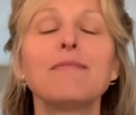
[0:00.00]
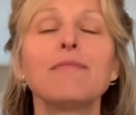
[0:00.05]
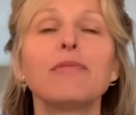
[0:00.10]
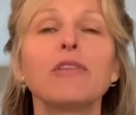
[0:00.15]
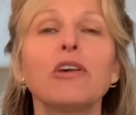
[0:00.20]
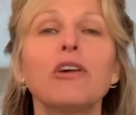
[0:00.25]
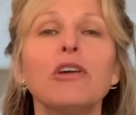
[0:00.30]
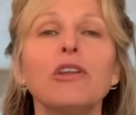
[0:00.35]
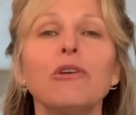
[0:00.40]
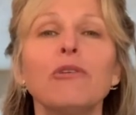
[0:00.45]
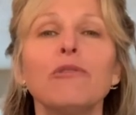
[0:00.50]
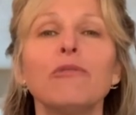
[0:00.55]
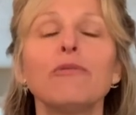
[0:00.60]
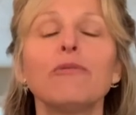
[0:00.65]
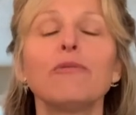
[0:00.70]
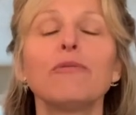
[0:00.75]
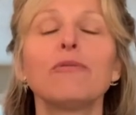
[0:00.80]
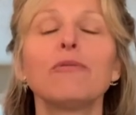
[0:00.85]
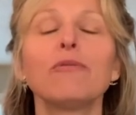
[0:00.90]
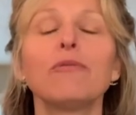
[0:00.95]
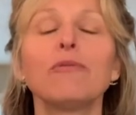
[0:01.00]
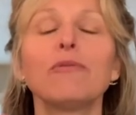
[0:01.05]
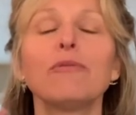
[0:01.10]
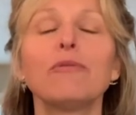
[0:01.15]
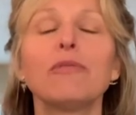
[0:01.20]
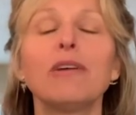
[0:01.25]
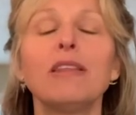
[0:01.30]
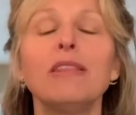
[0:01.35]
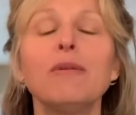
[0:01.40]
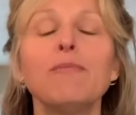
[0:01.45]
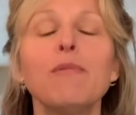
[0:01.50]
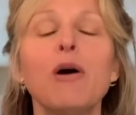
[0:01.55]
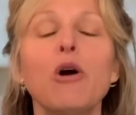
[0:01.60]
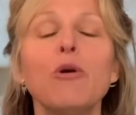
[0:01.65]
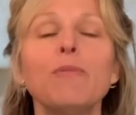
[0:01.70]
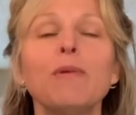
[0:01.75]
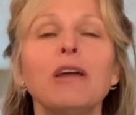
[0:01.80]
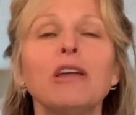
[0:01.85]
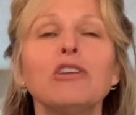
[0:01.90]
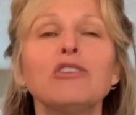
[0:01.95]
you're gonna, in the
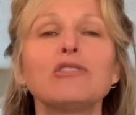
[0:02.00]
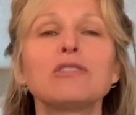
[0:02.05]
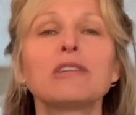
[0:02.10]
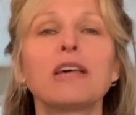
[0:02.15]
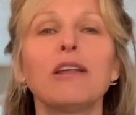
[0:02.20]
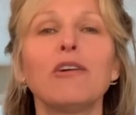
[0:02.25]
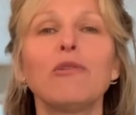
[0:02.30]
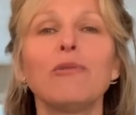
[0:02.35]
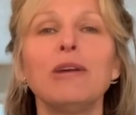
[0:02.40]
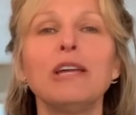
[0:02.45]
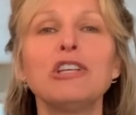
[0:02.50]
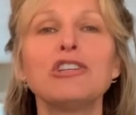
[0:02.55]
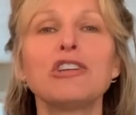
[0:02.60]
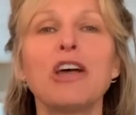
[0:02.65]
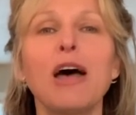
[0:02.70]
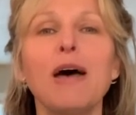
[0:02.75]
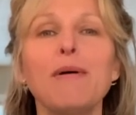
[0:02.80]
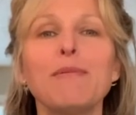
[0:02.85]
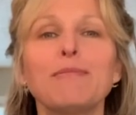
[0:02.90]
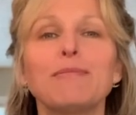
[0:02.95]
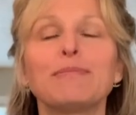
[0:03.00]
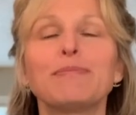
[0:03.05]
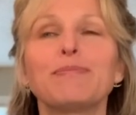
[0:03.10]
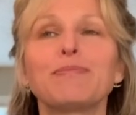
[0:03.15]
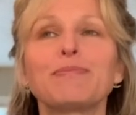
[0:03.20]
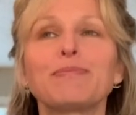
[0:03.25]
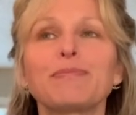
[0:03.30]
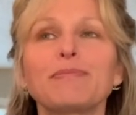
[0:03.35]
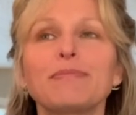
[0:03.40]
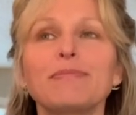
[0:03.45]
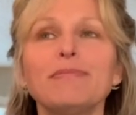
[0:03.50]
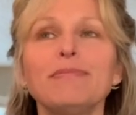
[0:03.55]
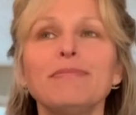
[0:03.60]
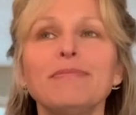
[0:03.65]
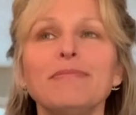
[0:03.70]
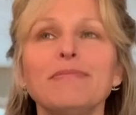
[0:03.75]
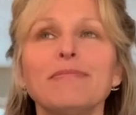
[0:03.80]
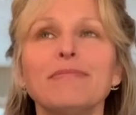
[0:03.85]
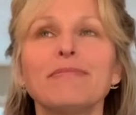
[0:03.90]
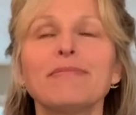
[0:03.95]
moment, you just kind of reach up,
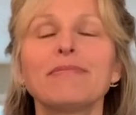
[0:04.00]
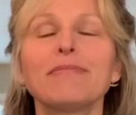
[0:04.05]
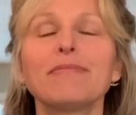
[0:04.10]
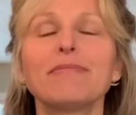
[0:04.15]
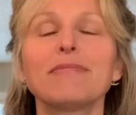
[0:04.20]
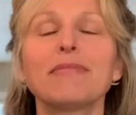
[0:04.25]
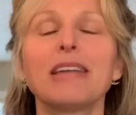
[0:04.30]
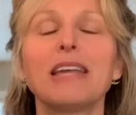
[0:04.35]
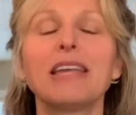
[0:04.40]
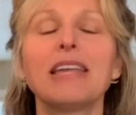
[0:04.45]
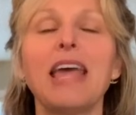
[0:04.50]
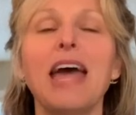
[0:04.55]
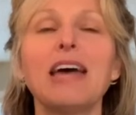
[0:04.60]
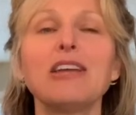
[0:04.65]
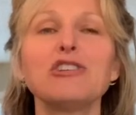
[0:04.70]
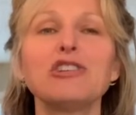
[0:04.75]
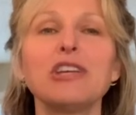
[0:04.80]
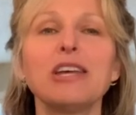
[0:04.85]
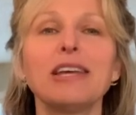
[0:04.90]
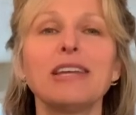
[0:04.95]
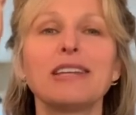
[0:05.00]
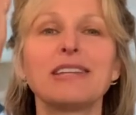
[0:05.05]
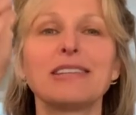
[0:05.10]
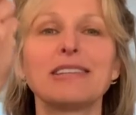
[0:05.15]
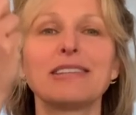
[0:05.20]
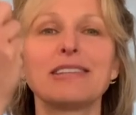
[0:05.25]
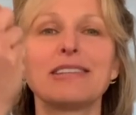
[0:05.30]
catch it,